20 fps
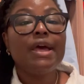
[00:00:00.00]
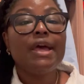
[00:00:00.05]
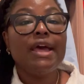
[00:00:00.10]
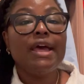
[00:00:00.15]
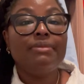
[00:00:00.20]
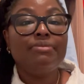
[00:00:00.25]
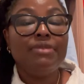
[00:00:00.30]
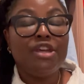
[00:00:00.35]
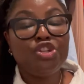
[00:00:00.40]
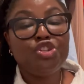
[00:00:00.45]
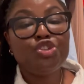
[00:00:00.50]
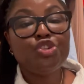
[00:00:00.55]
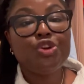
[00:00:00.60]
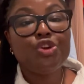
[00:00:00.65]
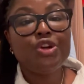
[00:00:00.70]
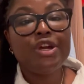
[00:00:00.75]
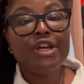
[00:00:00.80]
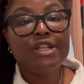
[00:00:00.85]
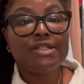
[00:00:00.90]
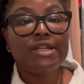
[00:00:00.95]
and make sure
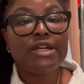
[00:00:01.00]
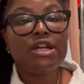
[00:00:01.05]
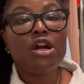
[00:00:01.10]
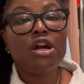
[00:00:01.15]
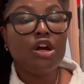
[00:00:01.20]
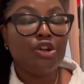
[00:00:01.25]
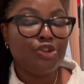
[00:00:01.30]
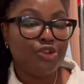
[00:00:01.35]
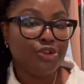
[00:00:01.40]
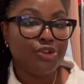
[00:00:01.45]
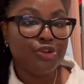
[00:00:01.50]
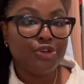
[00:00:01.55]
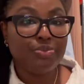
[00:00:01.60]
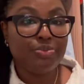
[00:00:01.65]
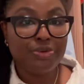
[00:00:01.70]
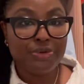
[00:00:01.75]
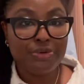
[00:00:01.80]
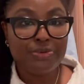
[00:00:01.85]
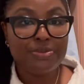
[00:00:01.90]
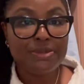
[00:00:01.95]
it's under your
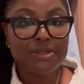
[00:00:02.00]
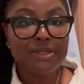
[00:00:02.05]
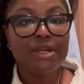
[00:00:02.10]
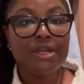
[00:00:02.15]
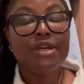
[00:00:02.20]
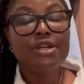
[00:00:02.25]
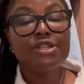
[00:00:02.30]
boobs.